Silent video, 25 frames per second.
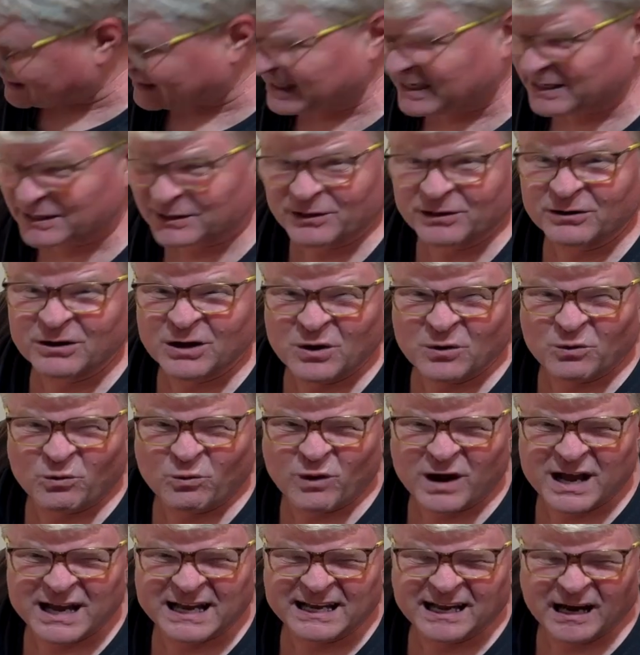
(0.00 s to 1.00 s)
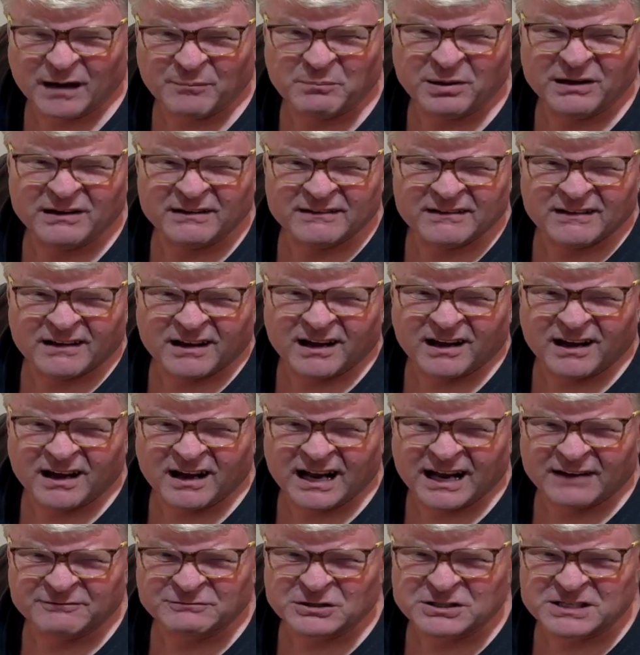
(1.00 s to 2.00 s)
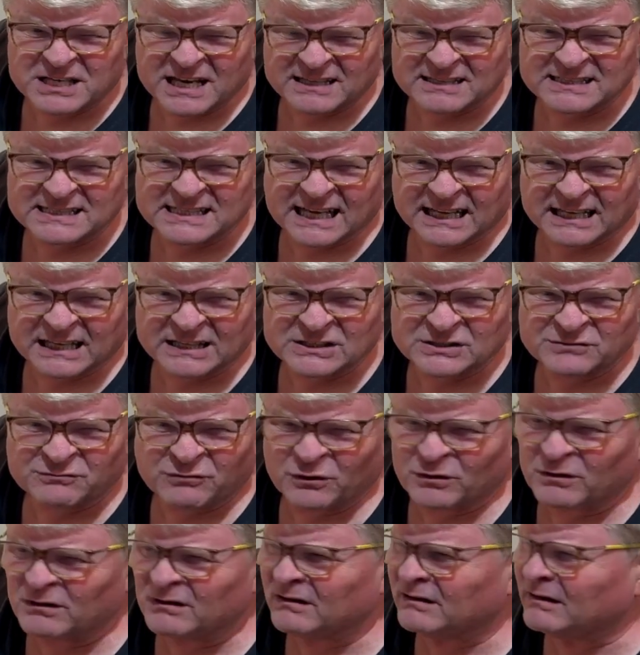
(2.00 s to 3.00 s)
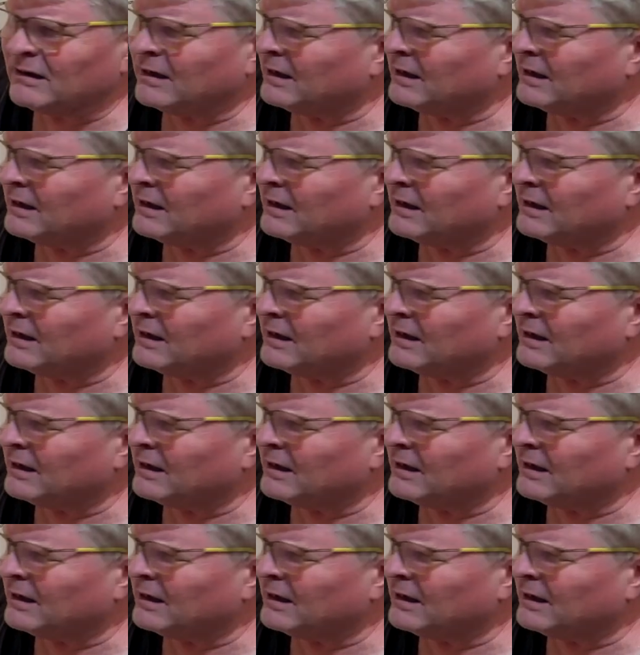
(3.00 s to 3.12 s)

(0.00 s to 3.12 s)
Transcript: here way up after 10 seconds for,